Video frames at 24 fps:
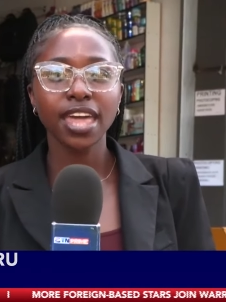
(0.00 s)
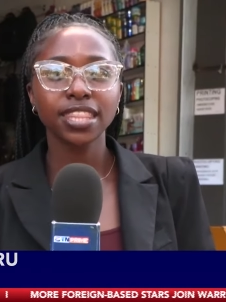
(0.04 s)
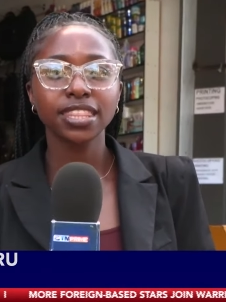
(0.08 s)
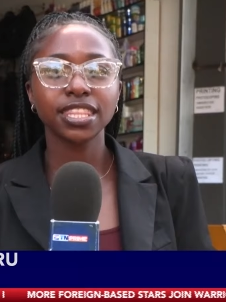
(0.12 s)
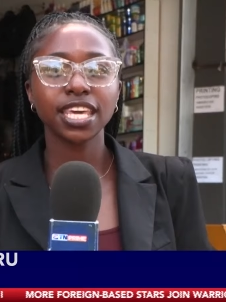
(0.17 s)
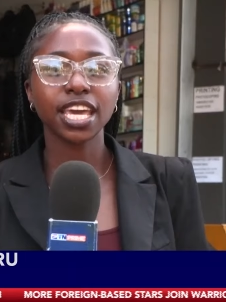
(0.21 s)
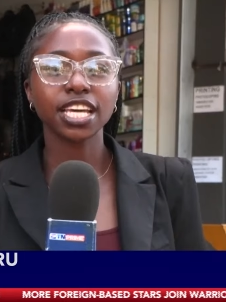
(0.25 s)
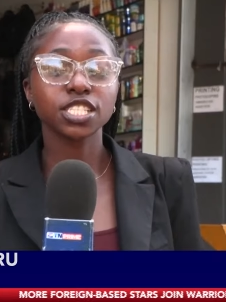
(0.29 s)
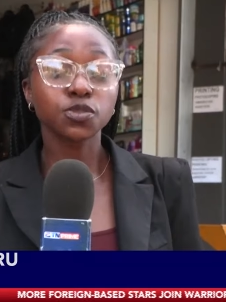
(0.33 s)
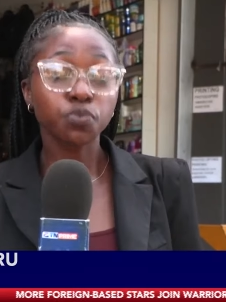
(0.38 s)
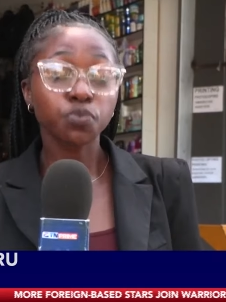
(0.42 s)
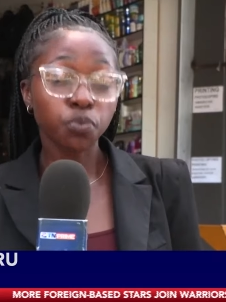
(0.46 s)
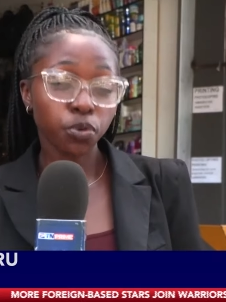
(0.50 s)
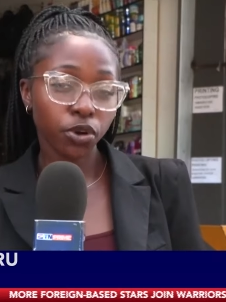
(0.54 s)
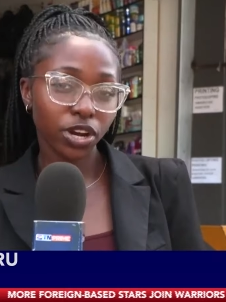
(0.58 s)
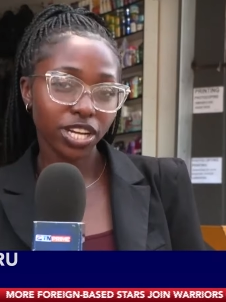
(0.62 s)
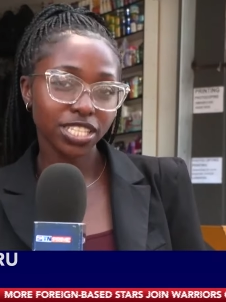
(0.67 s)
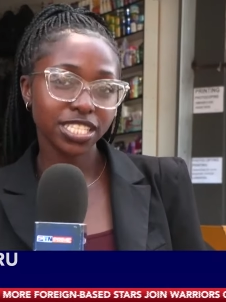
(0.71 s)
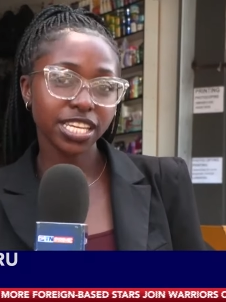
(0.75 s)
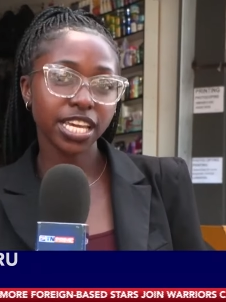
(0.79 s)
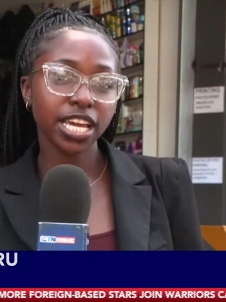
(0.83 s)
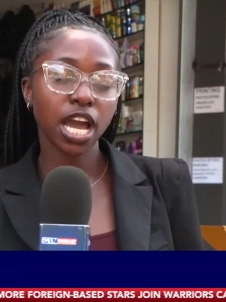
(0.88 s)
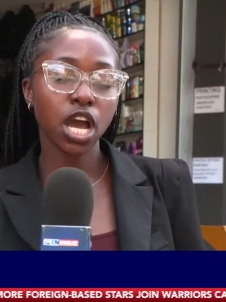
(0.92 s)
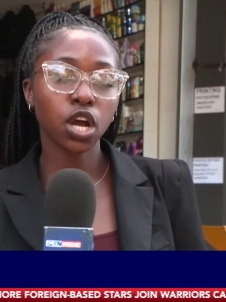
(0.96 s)
They're
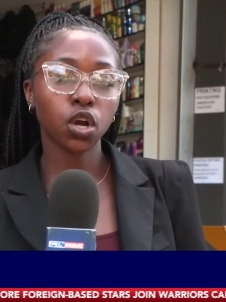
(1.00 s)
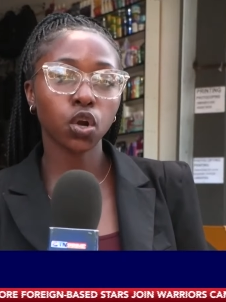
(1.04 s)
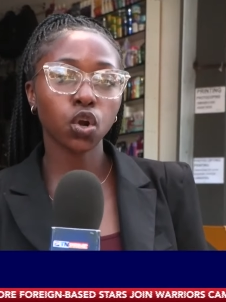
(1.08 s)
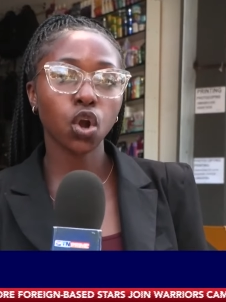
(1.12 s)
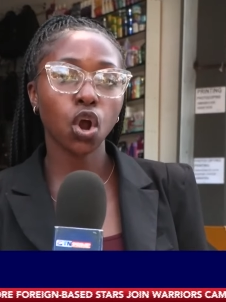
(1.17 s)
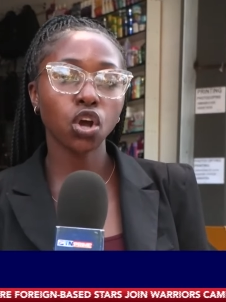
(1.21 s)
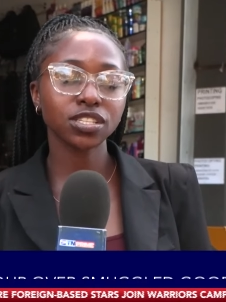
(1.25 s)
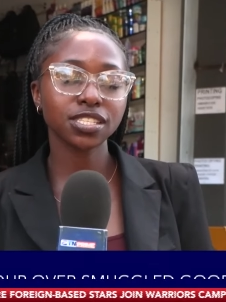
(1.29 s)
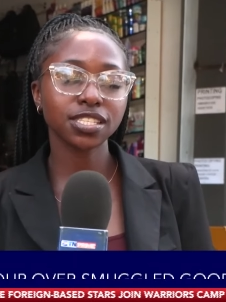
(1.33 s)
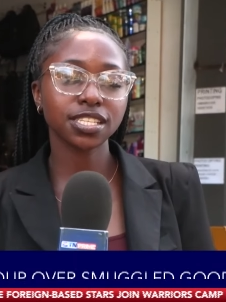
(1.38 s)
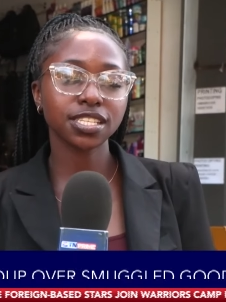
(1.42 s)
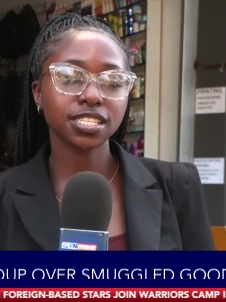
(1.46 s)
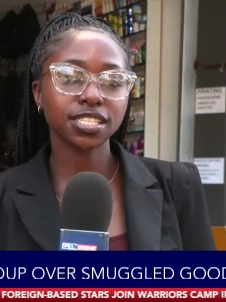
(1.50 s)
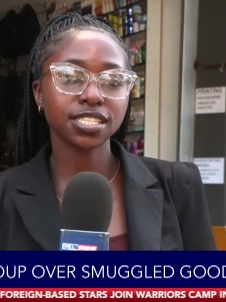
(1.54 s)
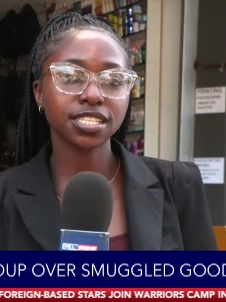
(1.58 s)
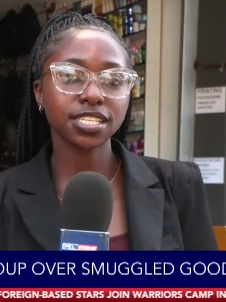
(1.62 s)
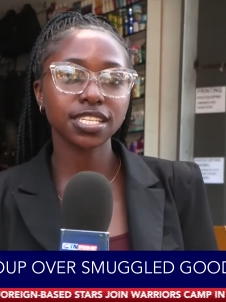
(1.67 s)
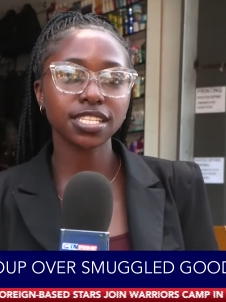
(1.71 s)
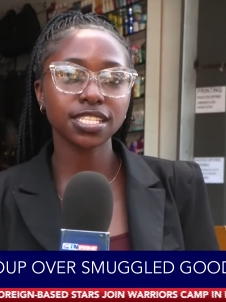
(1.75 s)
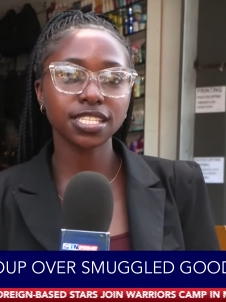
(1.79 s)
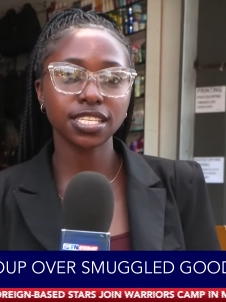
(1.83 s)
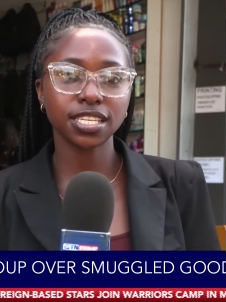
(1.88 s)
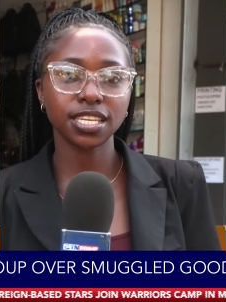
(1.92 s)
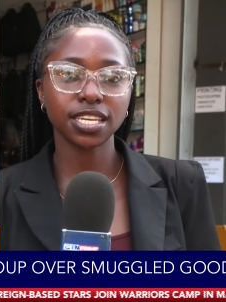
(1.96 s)
spreading across the
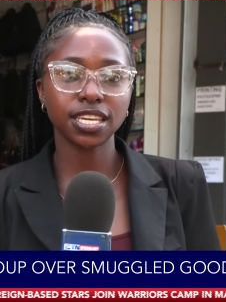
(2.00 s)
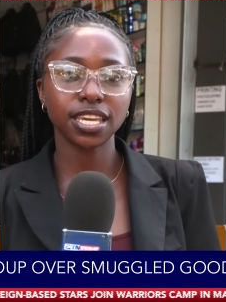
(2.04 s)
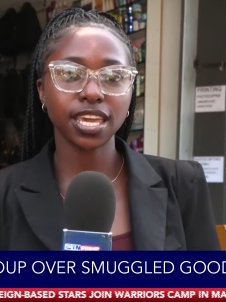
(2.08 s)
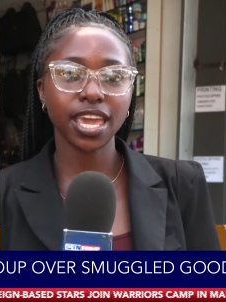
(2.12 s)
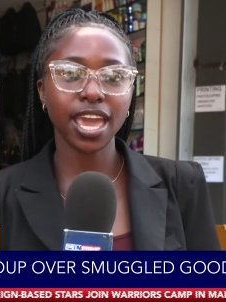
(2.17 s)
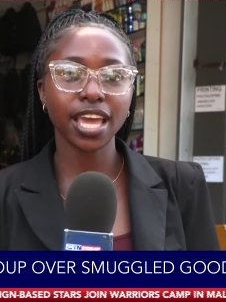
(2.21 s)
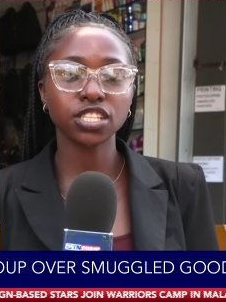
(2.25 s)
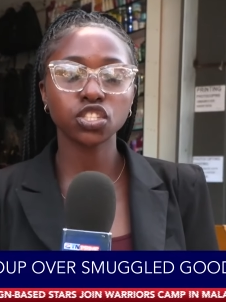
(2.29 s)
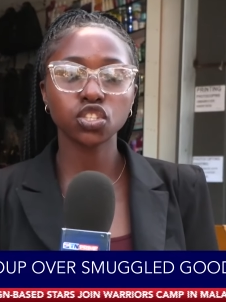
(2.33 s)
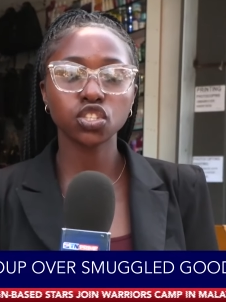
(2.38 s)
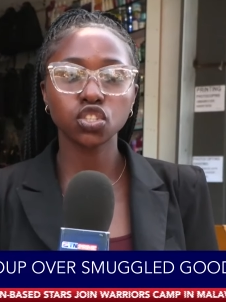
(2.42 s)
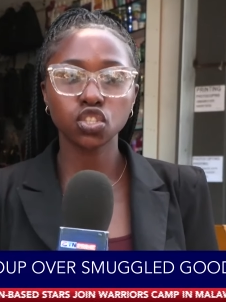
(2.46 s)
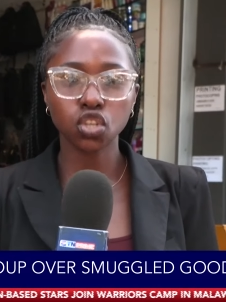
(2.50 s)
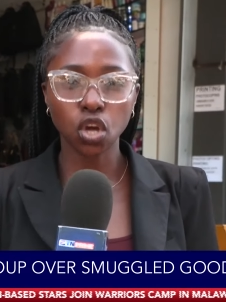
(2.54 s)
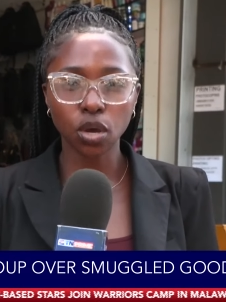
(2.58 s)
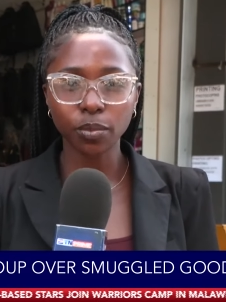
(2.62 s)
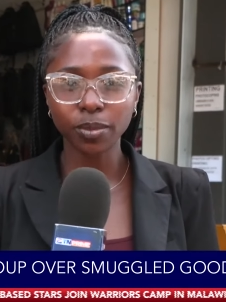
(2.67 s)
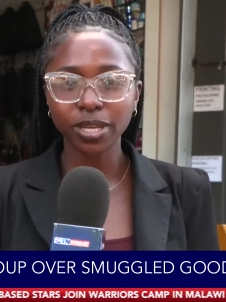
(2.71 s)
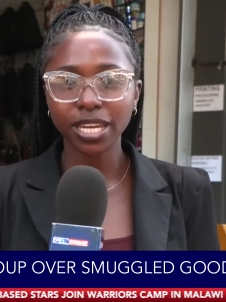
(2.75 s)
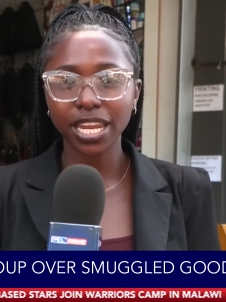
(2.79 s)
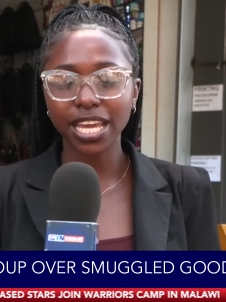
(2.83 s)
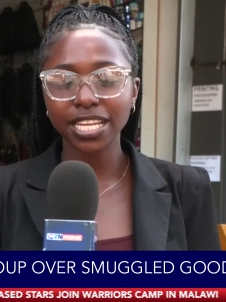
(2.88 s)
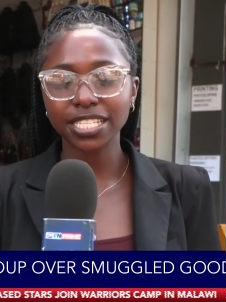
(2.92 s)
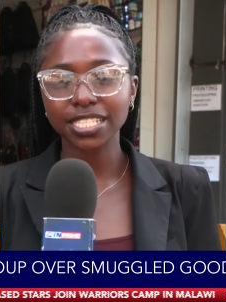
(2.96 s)
city and
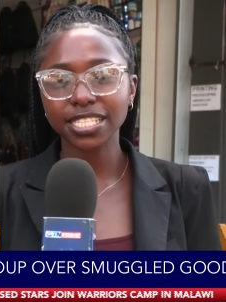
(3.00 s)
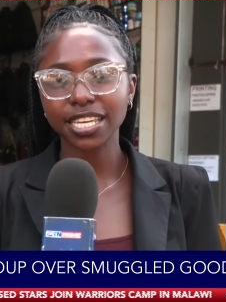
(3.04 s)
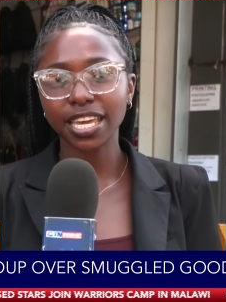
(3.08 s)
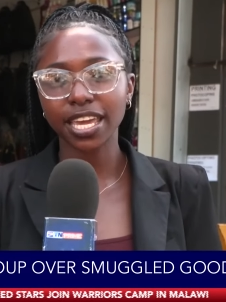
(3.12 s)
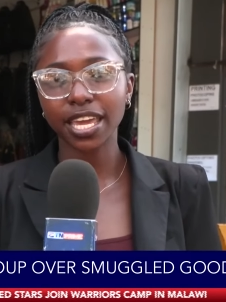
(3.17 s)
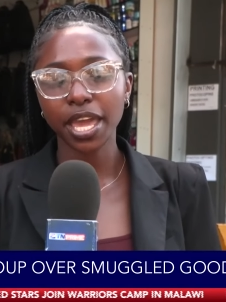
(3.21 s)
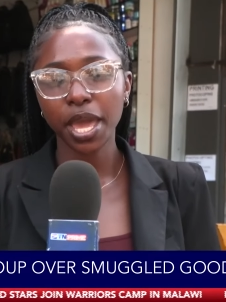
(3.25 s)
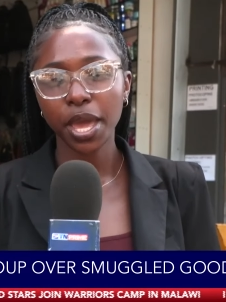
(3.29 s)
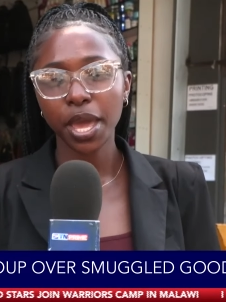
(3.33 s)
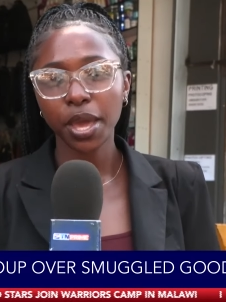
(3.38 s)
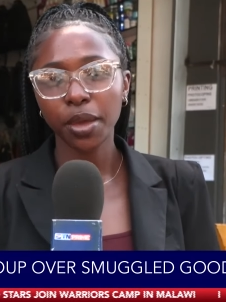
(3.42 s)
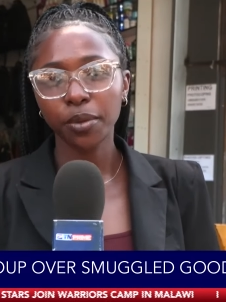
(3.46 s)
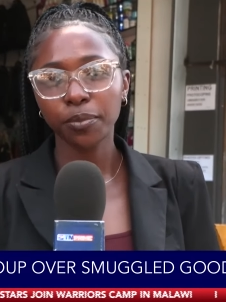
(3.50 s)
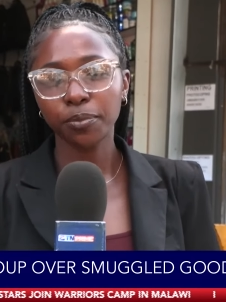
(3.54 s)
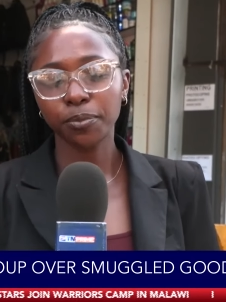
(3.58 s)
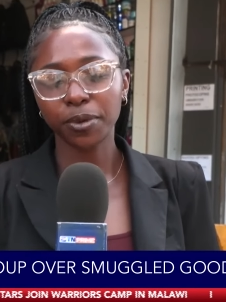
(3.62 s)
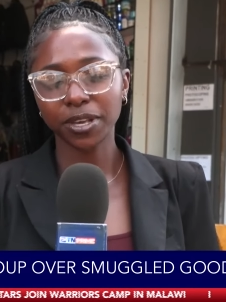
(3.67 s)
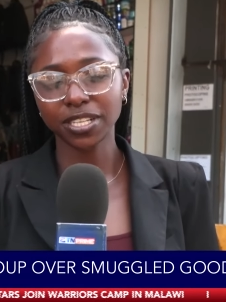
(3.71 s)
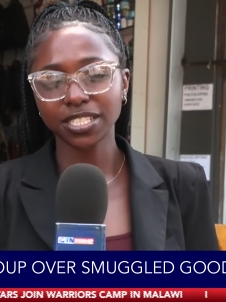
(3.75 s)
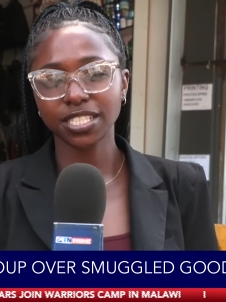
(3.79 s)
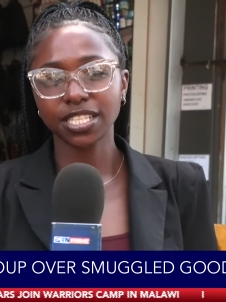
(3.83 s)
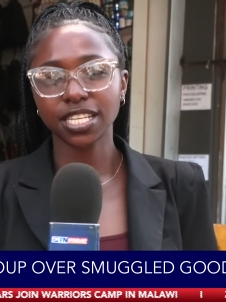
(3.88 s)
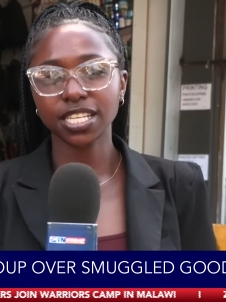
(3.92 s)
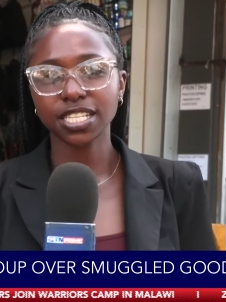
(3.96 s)
dominating
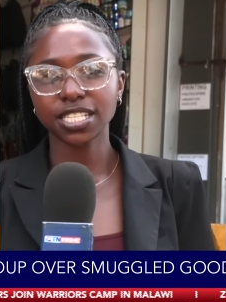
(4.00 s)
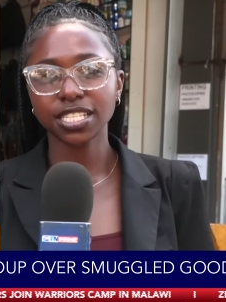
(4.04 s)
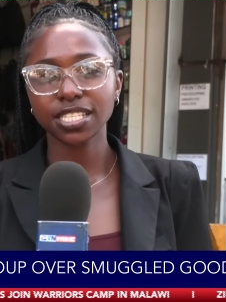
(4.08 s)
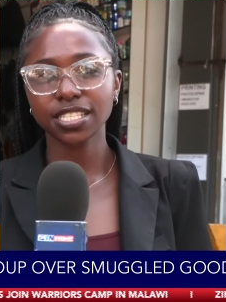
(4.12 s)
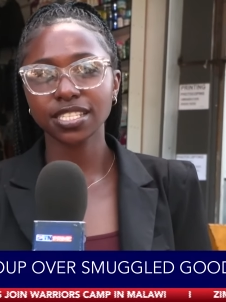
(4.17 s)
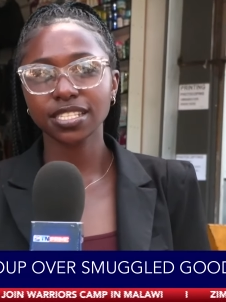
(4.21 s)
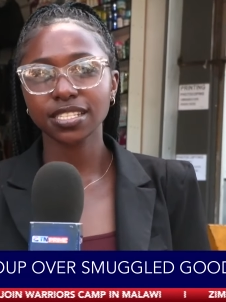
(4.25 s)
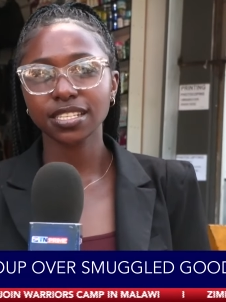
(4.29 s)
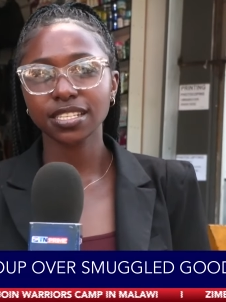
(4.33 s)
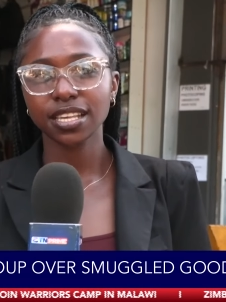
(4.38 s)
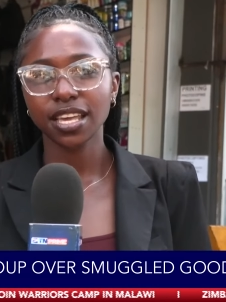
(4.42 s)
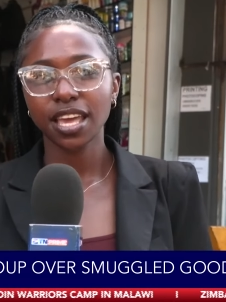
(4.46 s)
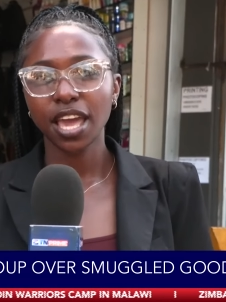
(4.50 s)
business.